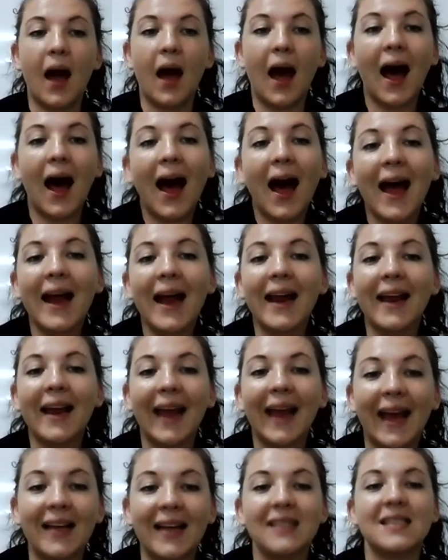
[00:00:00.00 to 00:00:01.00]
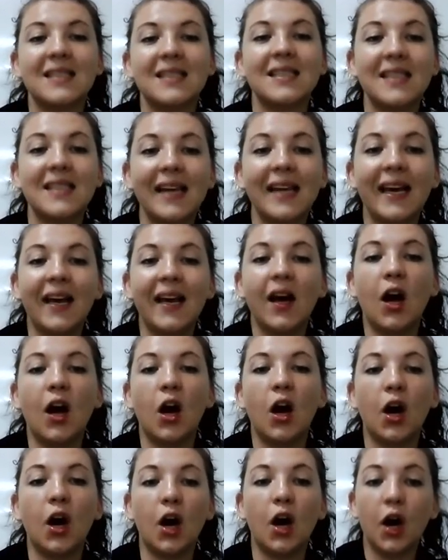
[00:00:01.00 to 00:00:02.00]
I can see
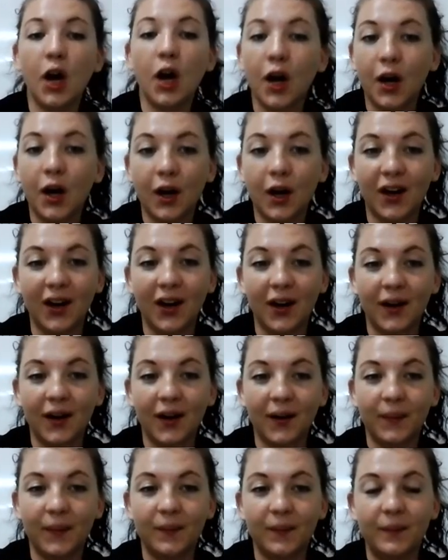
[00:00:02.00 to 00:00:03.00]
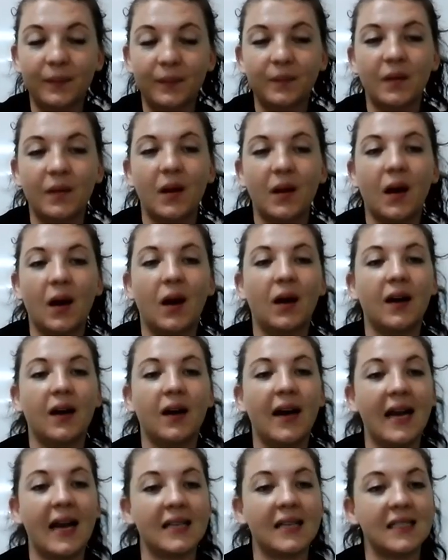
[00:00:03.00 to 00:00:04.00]
her. Our
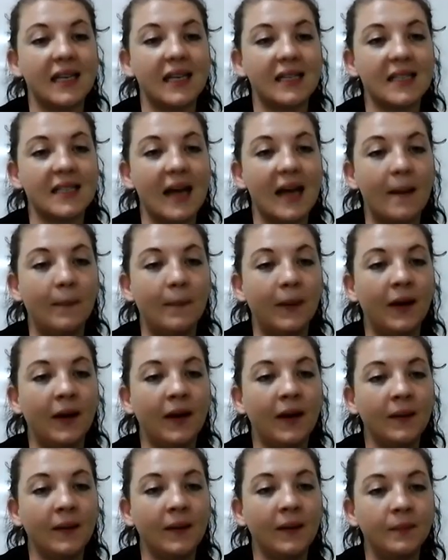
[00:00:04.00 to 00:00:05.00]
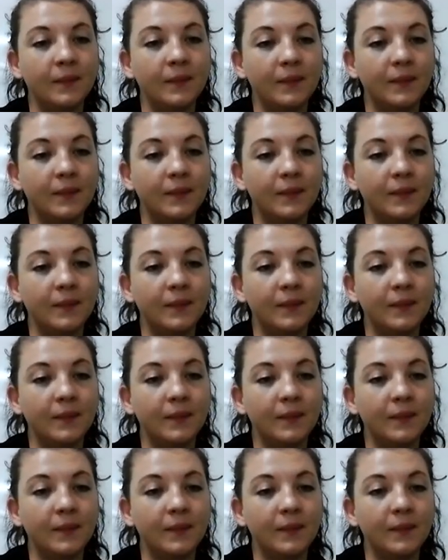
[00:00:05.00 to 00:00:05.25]
next example.